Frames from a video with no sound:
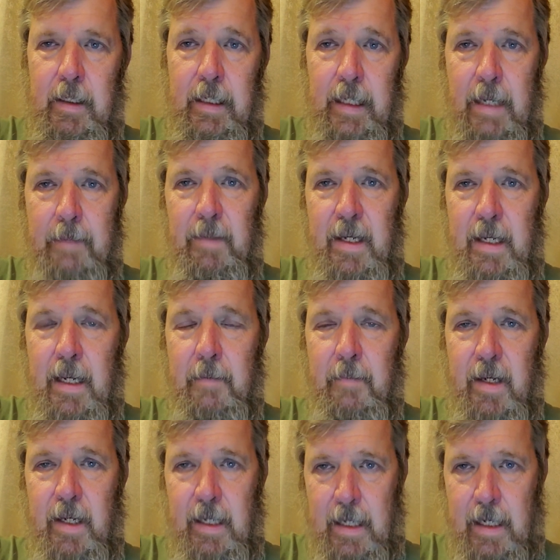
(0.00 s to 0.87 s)
gimme,
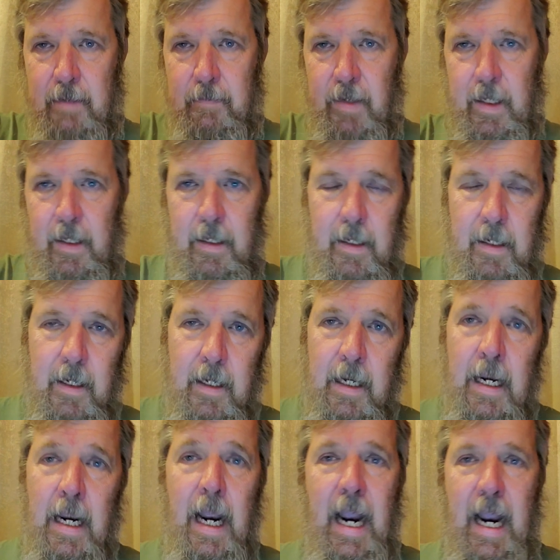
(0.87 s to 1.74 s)
gimme, gimme,
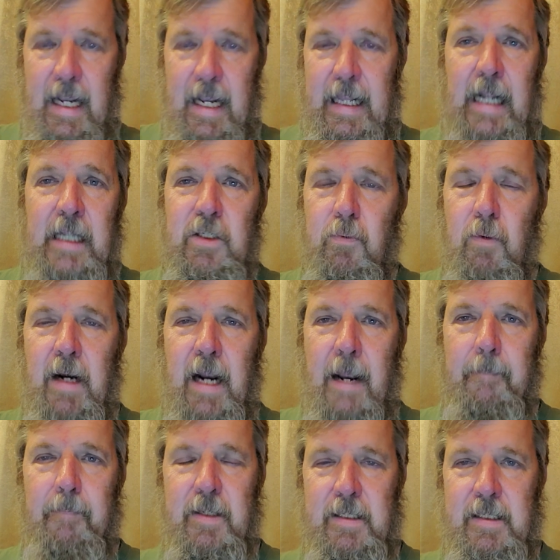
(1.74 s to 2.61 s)
and that's what
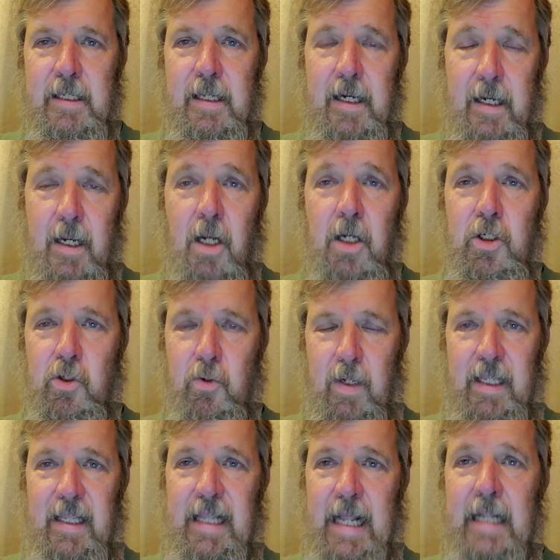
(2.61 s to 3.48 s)
happens to the
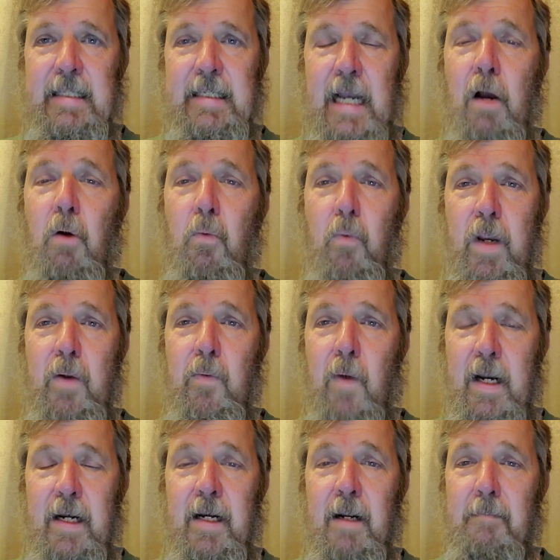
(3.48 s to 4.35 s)
country. That's how we
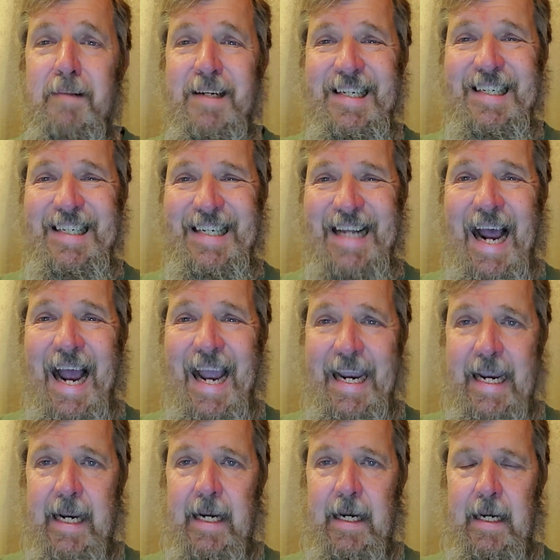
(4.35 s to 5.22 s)
wind up
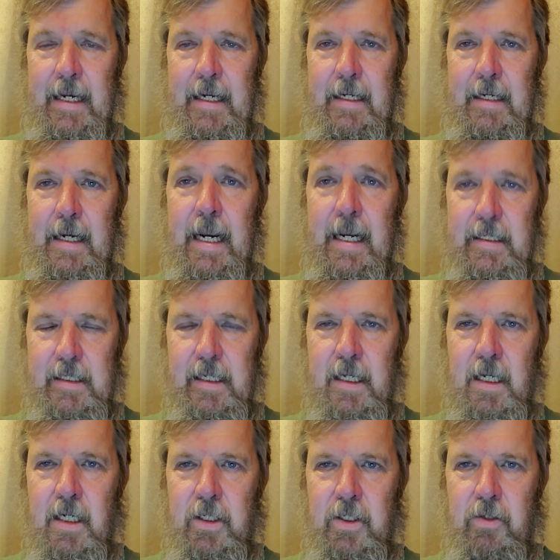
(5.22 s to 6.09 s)
dying as a
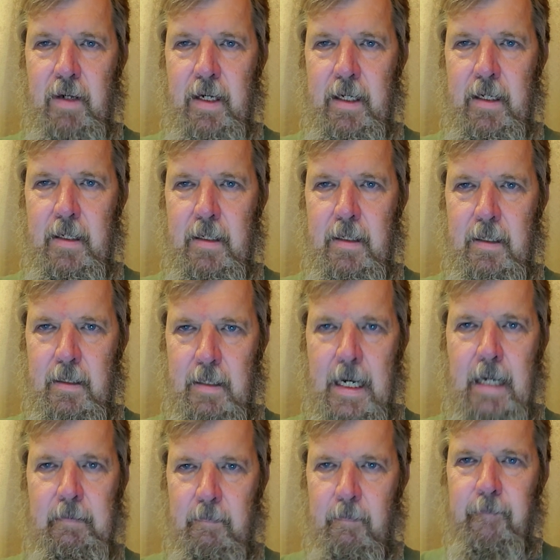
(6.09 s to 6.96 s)
country.
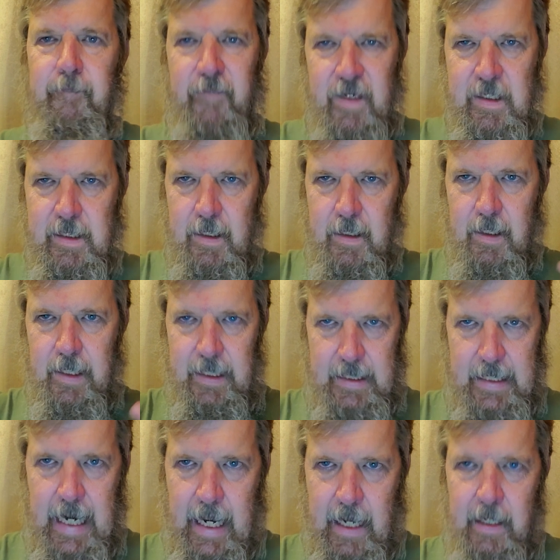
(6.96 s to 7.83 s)
Not physically
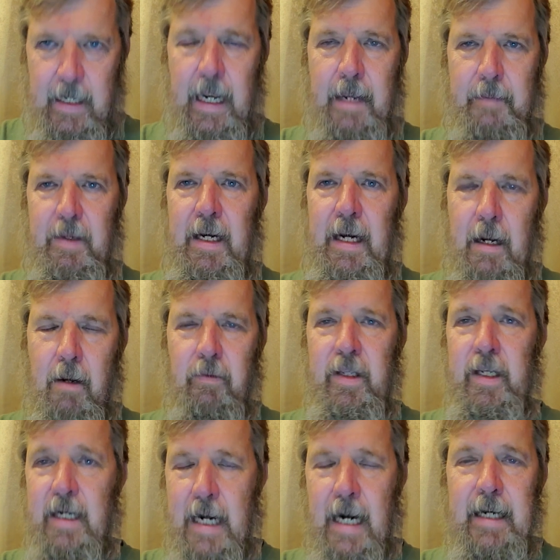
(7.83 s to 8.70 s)
dead. I mean, how
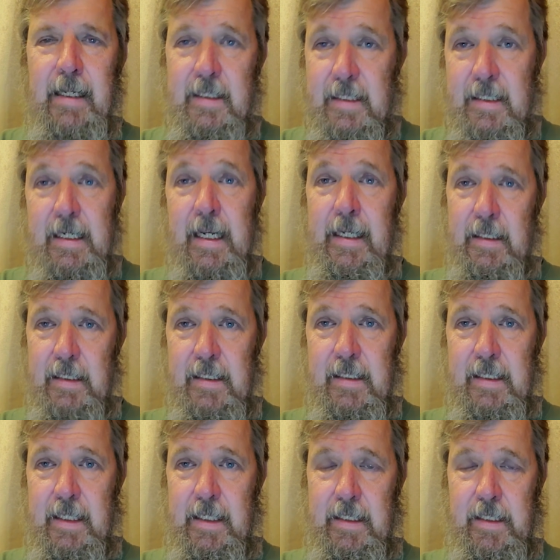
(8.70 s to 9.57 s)
the United States
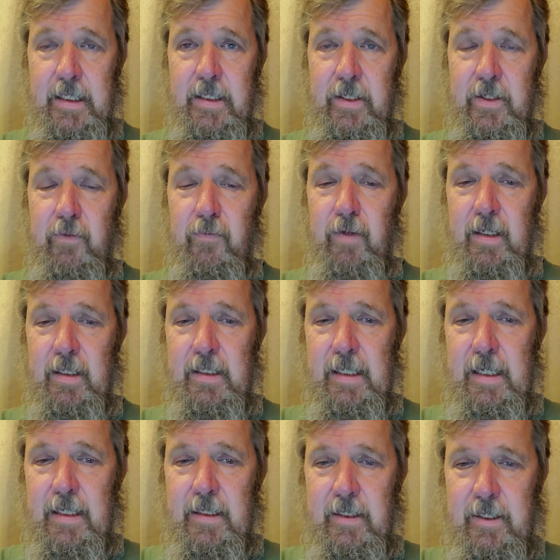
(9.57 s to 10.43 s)
ceases to
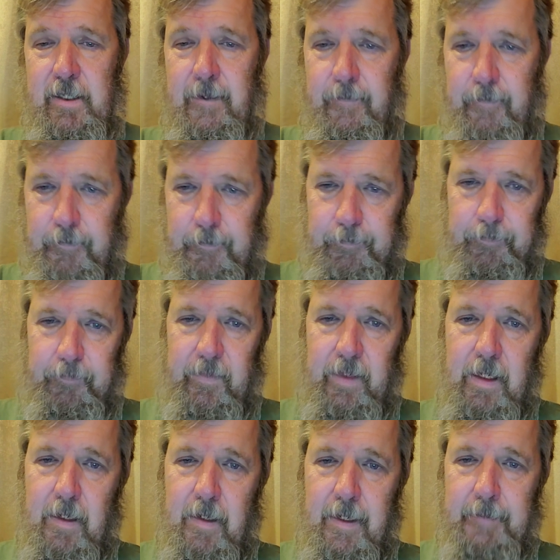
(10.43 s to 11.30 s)
exist.
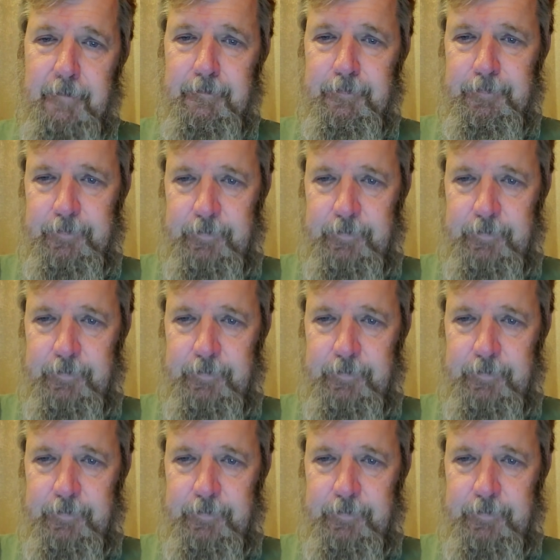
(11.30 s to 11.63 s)
All right.